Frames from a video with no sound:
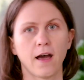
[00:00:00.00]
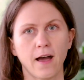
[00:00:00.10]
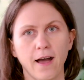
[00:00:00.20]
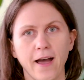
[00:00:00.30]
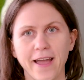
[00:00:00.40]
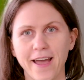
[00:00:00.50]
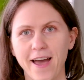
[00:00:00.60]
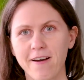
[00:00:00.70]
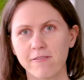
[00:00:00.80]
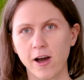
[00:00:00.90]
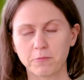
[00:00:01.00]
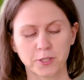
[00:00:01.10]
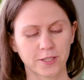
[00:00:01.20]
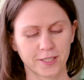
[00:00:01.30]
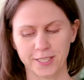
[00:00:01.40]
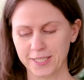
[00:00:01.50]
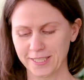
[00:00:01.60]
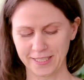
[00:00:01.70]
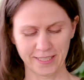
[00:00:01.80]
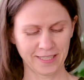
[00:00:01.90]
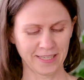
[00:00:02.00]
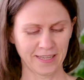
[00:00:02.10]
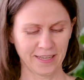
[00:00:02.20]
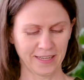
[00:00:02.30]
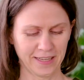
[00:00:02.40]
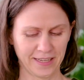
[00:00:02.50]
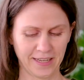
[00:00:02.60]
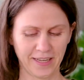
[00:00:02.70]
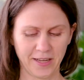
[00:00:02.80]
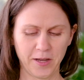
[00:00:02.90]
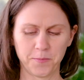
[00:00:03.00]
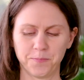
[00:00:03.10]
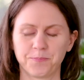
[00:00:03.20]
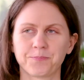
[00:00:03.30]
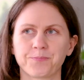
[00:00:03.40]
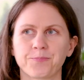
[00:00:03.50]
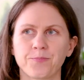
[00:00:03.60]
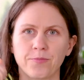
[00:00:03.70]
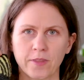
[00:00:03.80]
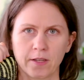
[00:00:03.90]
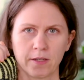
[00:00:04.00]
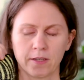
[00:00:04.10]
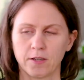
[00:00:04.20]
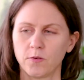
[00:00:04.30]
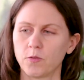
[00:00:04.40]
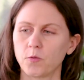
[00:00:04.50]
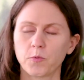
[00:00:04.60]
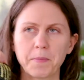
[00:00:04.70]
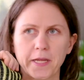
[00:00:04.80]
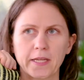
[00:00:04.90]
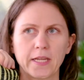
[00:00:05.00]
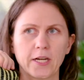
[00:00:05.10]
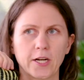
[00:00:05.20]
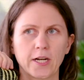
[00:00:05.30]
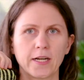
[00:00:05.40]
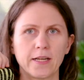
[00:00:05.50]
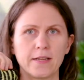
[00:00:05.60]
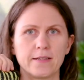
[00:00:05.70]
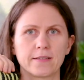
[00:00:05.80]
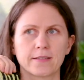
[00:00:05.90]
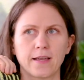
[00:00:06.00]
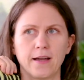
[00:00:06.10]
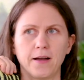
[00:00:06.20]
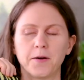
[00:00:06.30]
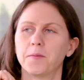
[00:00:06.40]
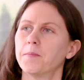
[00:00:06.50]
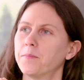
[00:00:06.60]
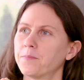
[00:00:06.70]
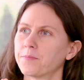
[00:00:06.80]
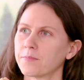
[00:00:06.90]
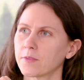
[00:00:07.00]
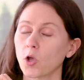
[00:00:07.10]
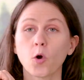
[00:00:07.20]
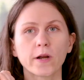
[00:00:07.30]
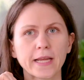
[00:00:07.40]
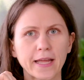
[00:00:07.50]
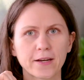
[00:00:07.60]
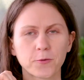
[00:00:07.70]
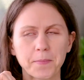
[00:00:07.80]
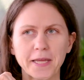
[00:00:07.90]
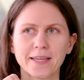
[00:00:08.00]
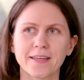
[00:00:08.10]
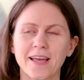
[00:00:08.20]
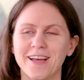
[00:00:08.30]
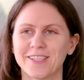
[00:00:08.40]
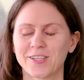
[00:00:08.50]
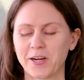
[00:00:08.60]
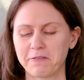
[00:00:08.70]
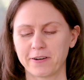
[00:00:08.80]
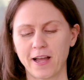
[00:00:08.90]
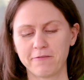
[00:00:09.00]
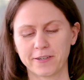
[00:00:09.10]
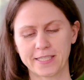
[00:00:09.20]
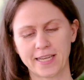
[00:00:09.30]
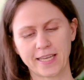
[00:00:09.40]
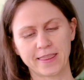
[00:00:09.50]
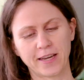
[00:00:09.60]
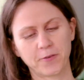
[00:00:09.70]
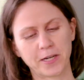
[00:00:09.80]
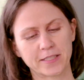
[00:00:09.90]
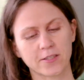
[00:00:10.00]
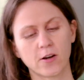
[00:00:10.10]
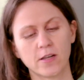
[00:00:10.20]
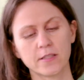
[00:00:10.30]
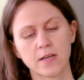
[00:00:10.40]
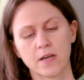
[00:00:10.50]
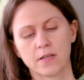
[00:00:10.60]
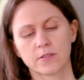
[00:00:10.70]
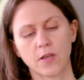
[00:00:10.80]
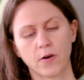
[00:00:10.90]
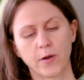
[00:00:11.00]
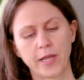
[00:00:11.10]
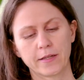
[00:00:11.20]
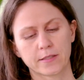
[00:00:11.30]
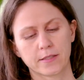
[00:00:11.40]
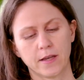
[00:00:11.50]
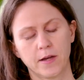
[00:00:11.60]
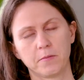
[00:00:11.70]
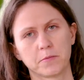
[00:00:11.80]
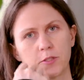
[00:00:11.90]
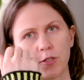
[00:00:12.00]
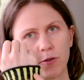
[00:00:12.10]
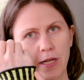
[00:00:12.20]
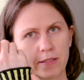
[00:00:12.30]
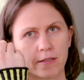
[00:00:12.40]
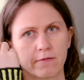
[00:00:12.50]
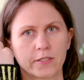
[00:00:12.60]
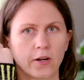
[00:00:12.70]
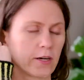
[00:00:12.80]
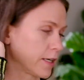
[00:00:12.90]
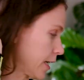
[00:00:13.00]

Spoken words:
have optional, the ribbing here is corrugated ribbing. Sorry, I forgot for a second there what it's called. So it's 2 knits of the dark